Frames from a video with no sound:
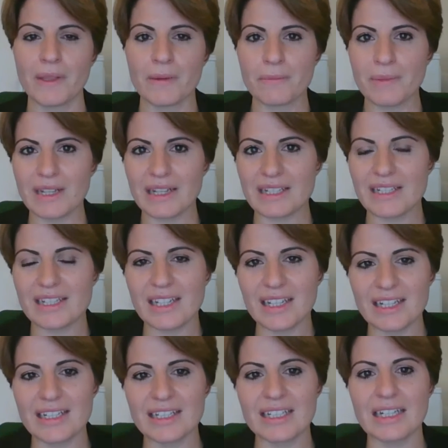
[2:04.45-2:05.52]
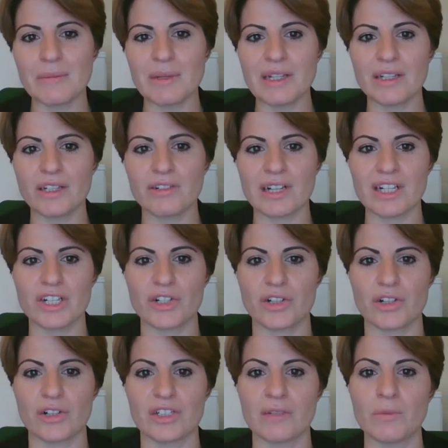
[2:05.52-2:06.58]
But it has certainly been a crash
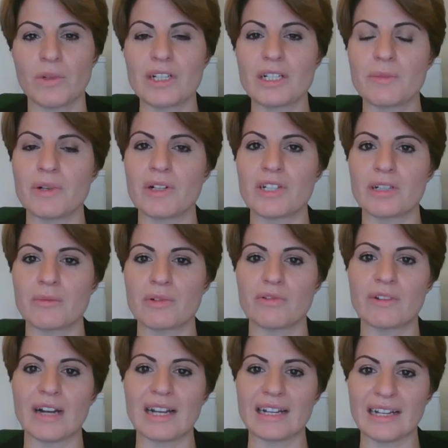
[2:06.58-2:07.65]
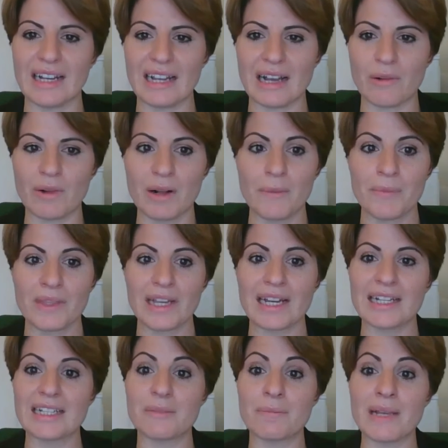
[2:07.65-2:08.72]
course in what is possible right now, and
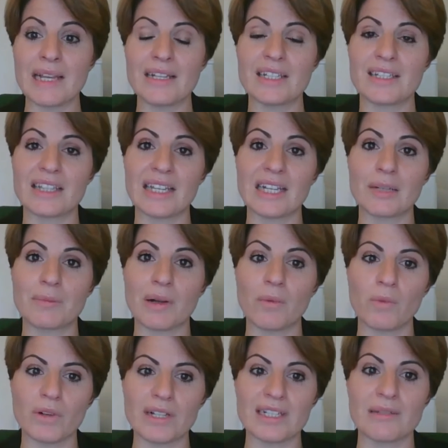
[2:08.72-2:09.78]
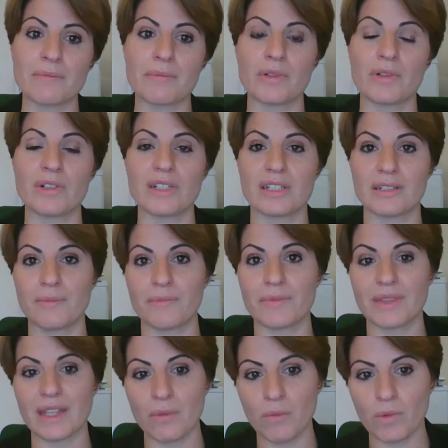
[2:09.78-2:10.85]
has made us think about what is important
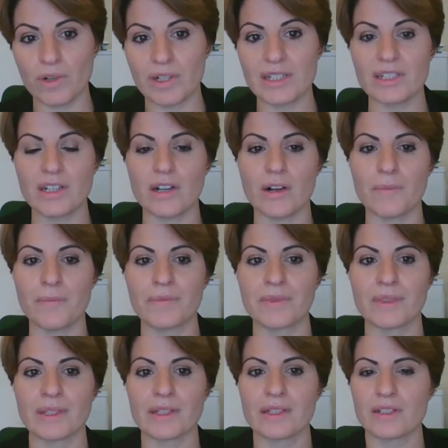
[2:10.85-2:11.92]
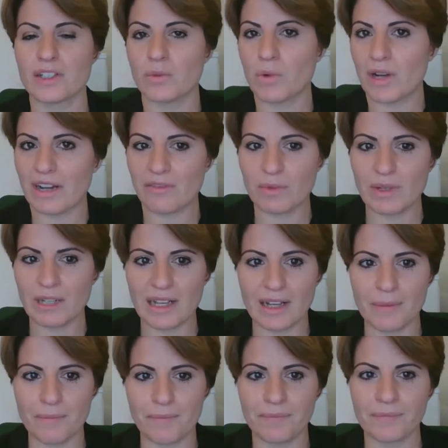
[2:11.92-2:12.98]
and what is not. So what have we
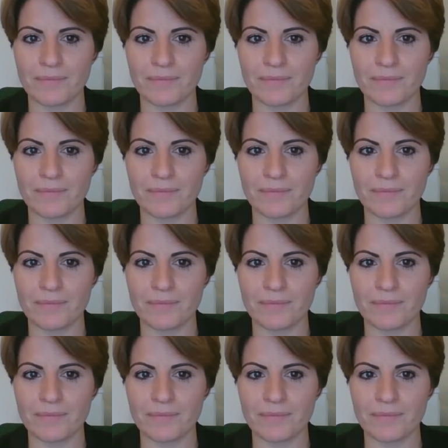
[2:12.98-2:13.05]
learned?